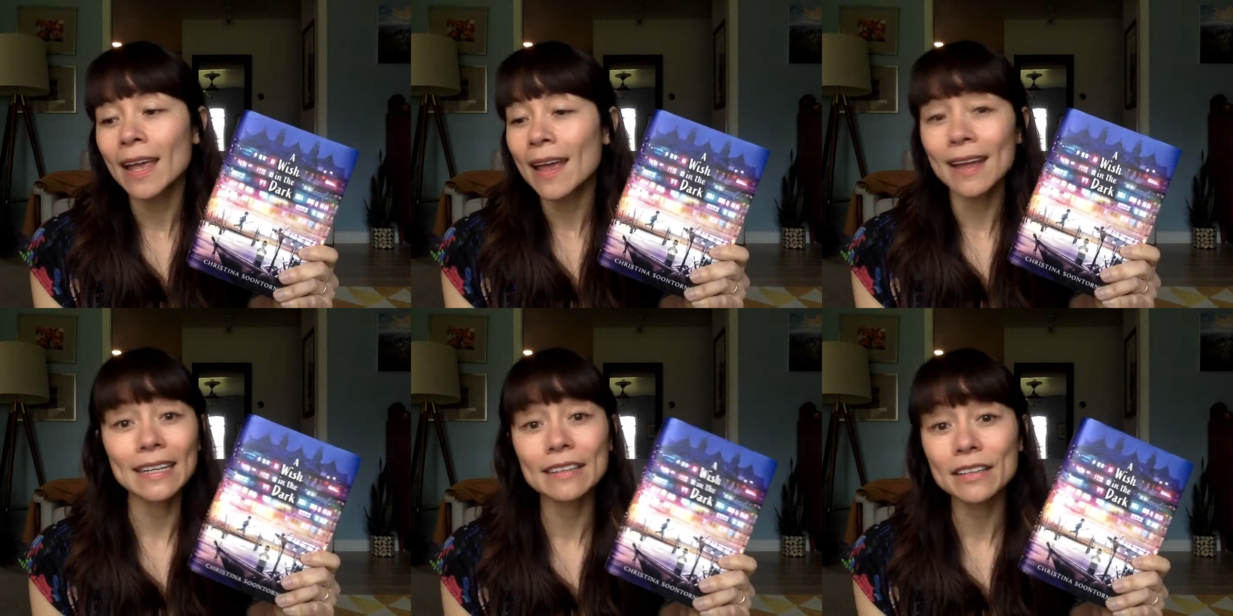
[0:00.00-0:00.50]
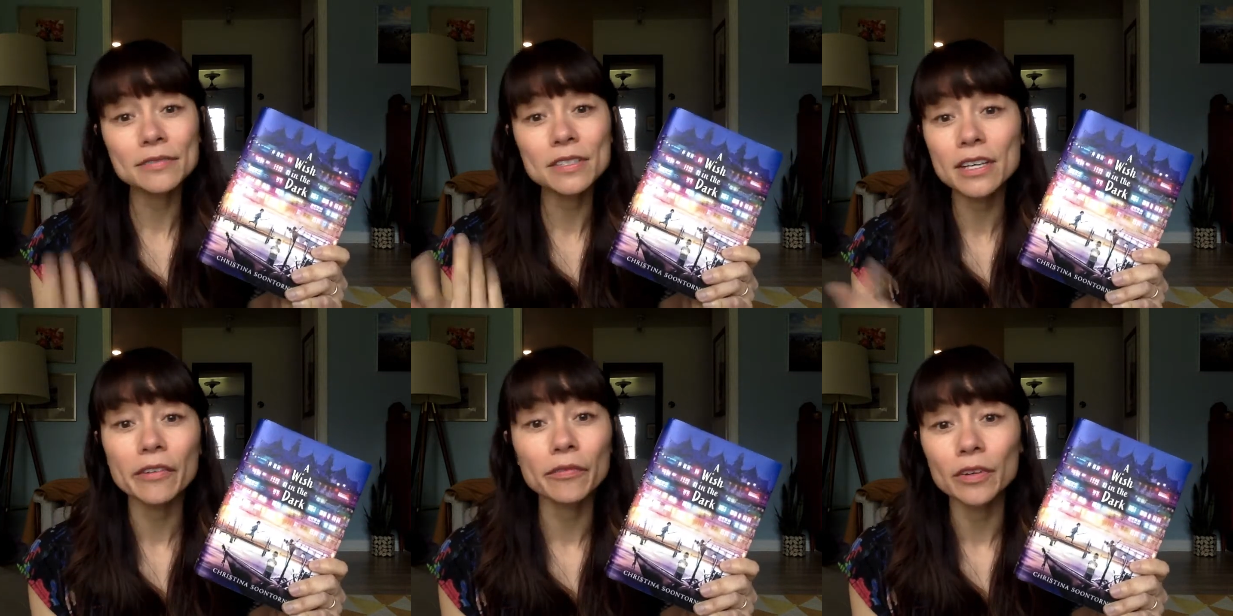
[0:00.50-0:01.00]
And he lives
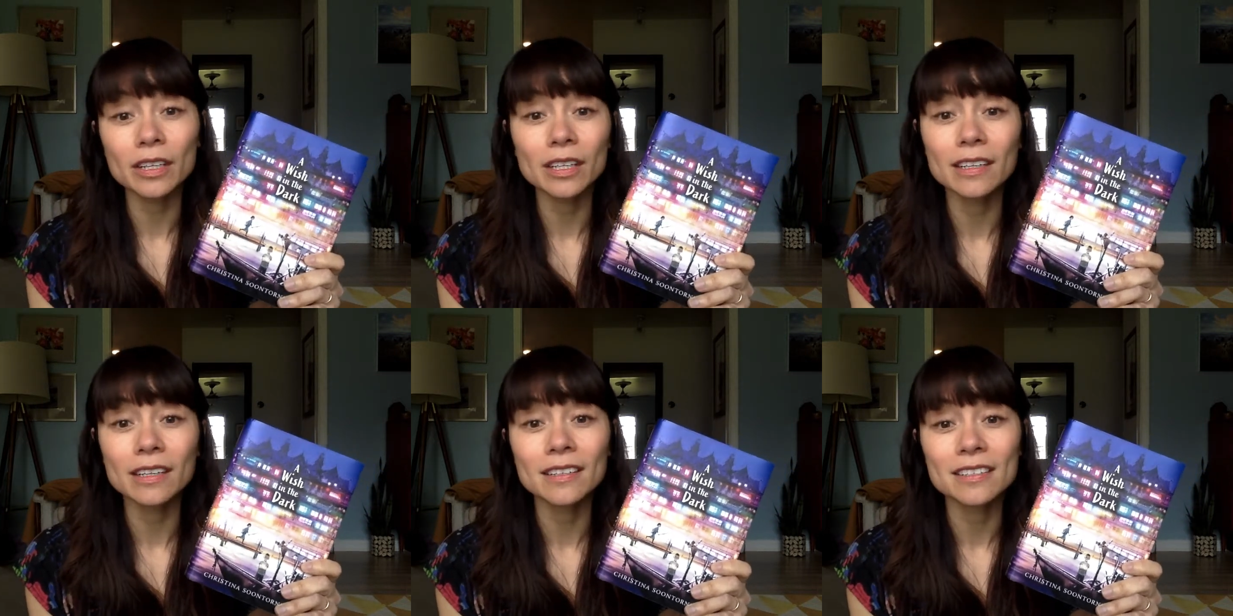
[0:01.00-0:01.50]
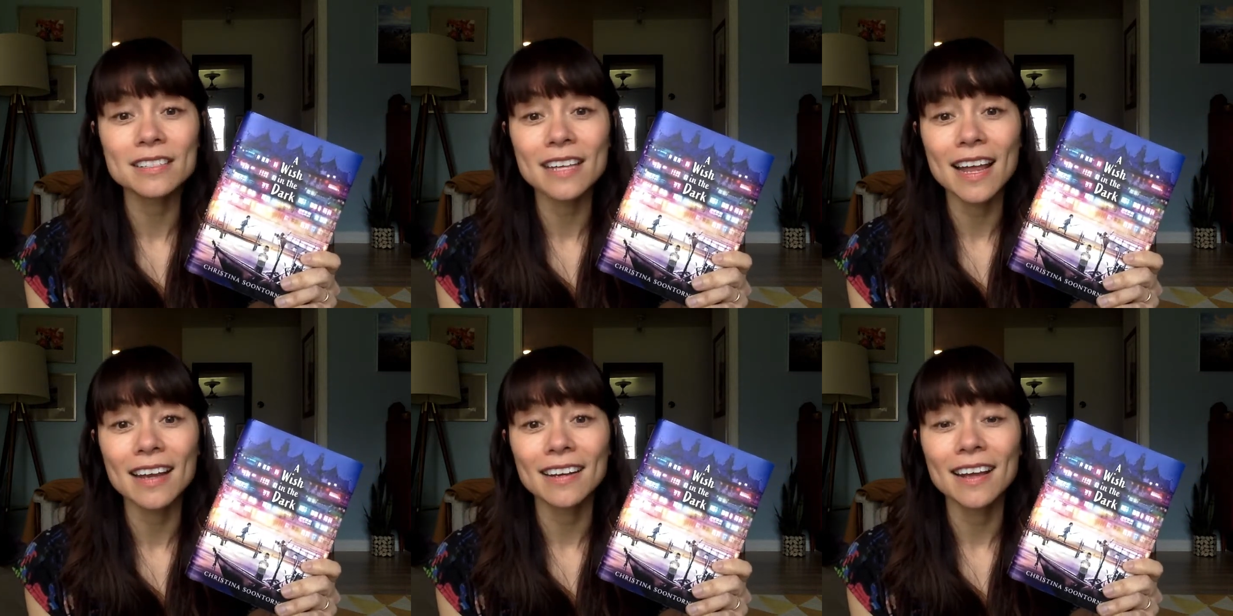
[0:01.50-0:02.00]
there for years
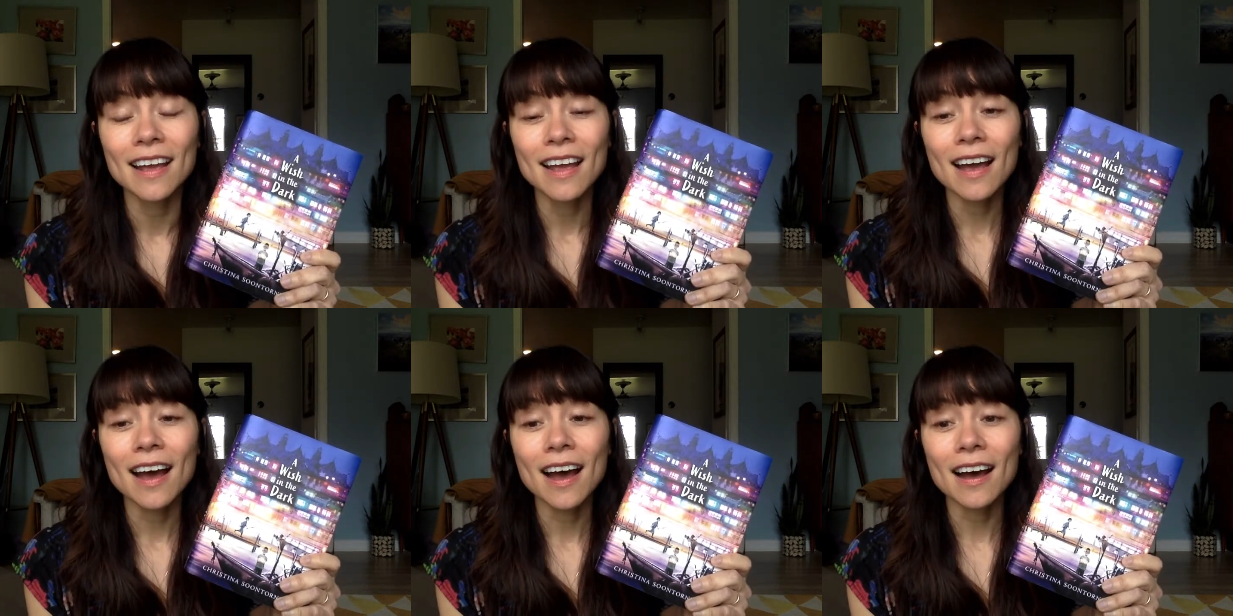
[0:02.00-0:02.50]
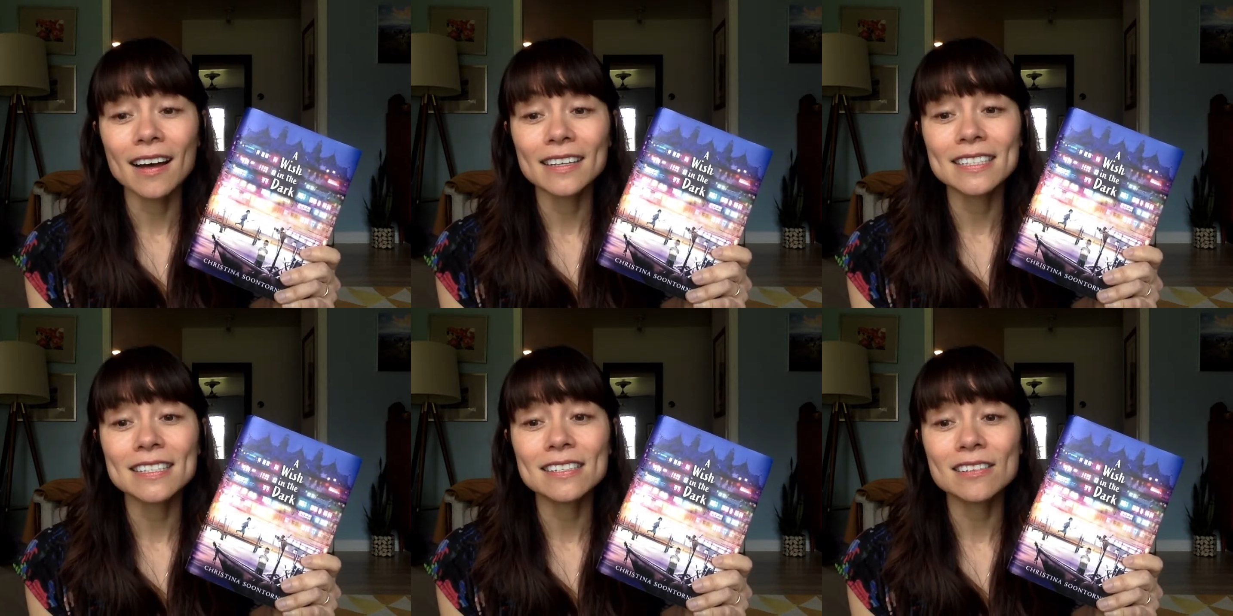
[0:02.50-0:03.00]
and uh,
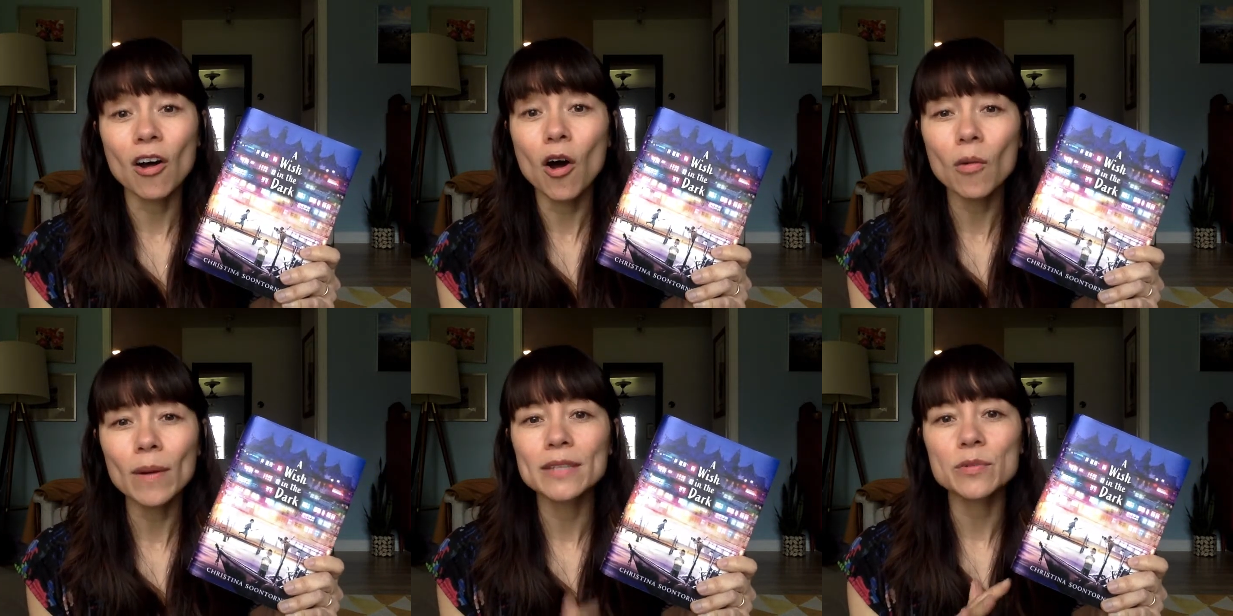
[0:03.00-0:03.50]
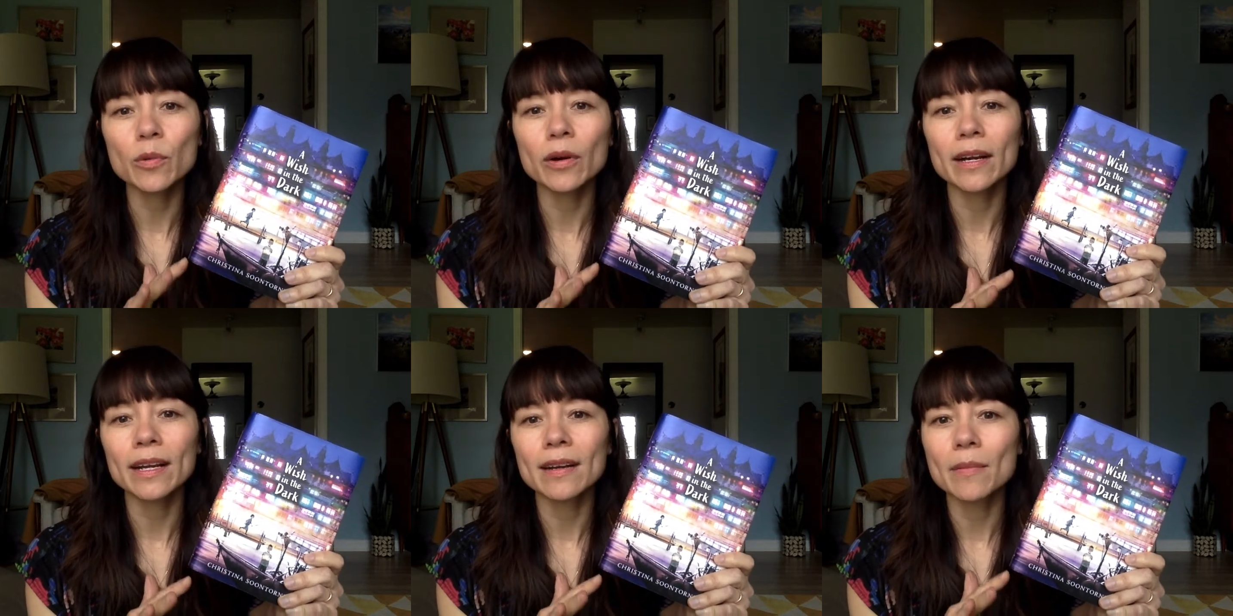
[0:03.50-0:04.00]
is always
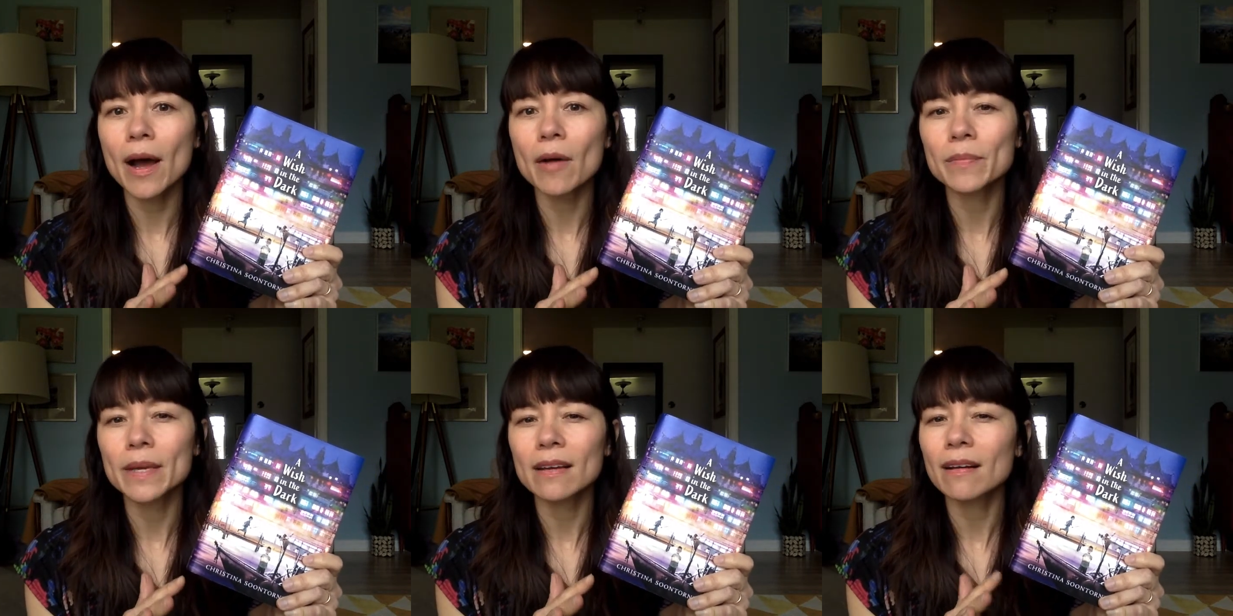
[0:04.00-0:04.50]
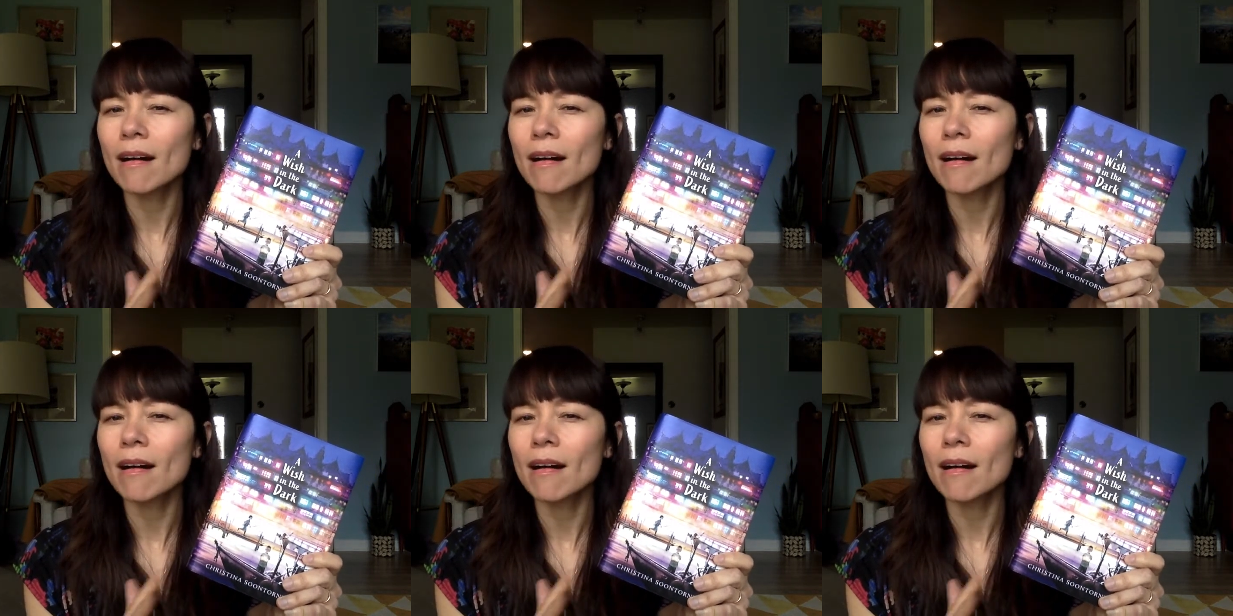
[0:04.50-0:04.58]
worried about being